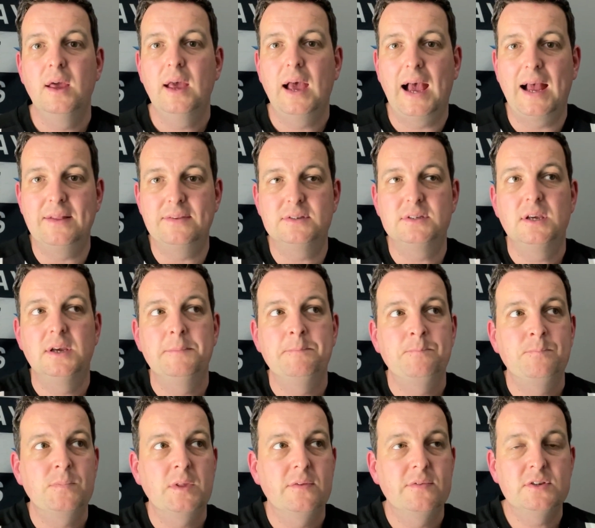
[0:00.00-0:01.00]
And
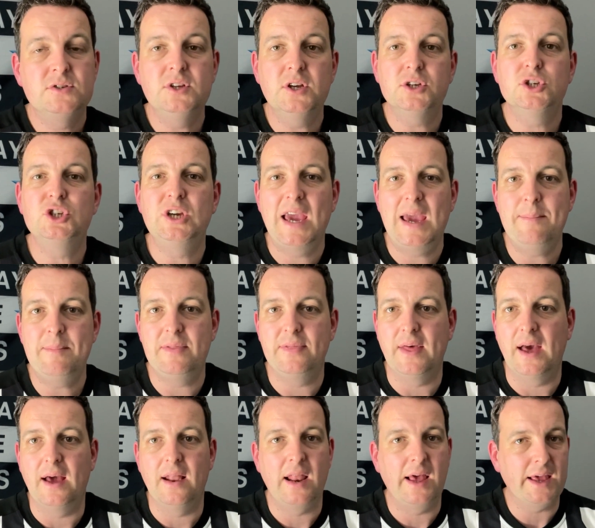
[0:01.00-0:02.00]
there's no shame in
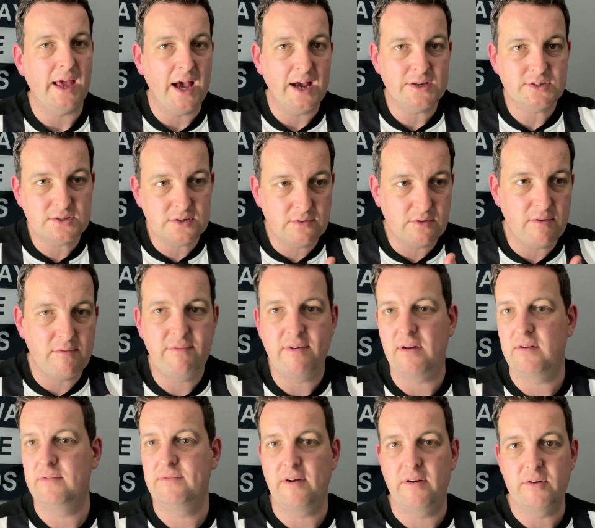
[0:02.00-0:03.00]
that. Like, Arsenal are a
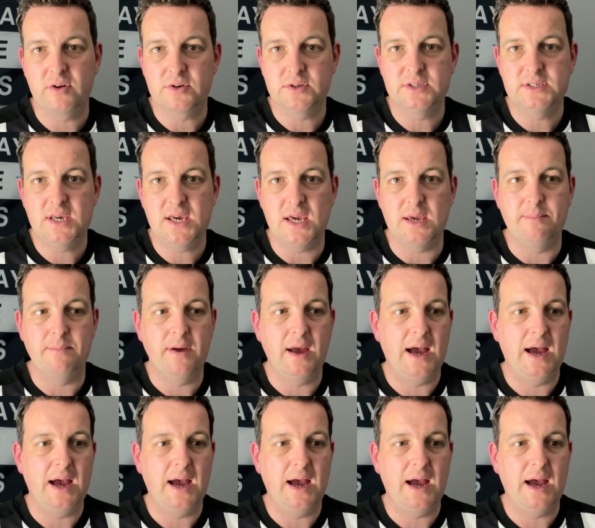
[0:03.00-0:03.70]
very, very good team.